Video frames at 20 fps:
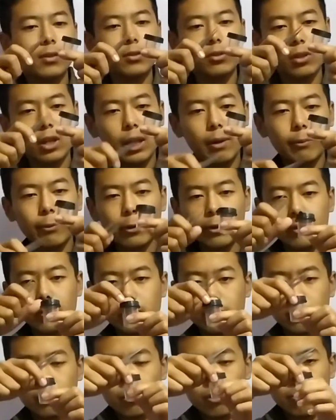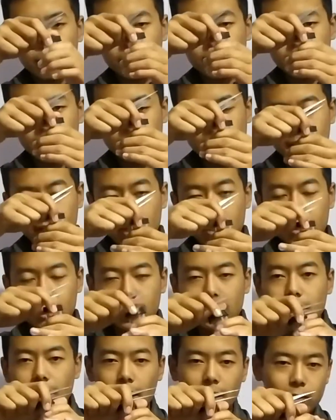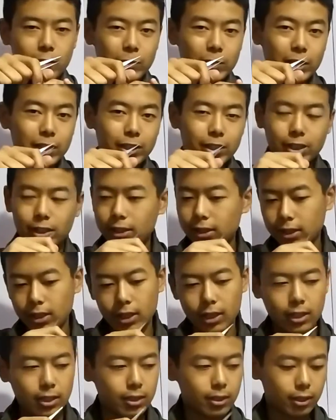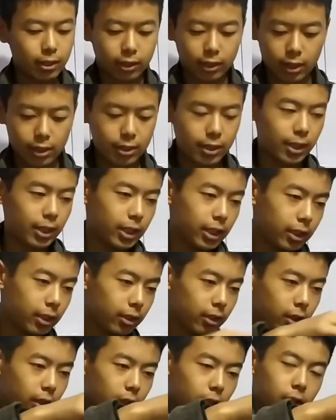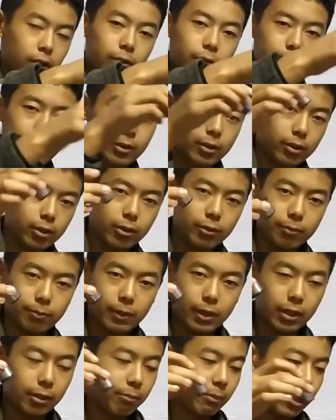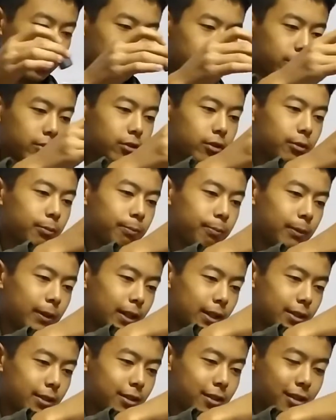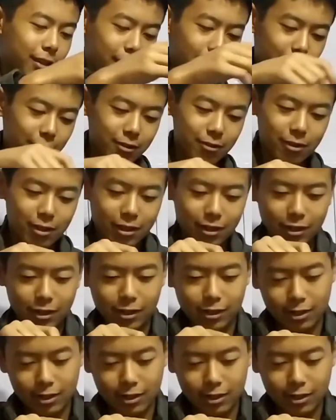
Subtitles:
so I'm going to open this container. Actually this is a container of my microscope lens actually.